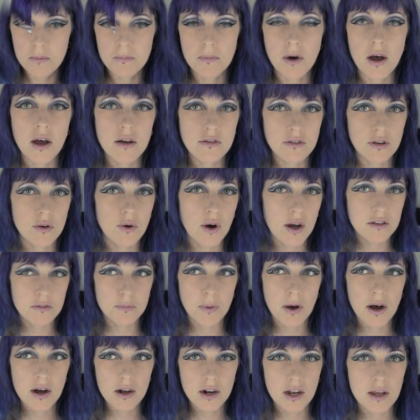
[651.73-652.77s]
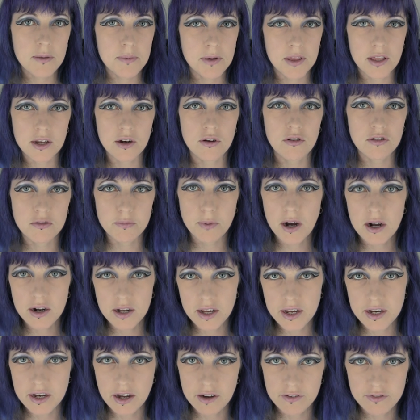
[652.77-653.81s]
My eyes are quite sparkly, but they're not
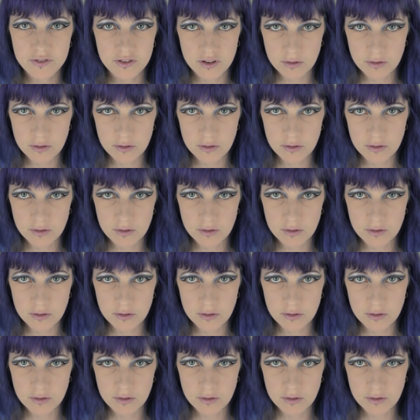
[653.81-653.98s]
sparkly enough,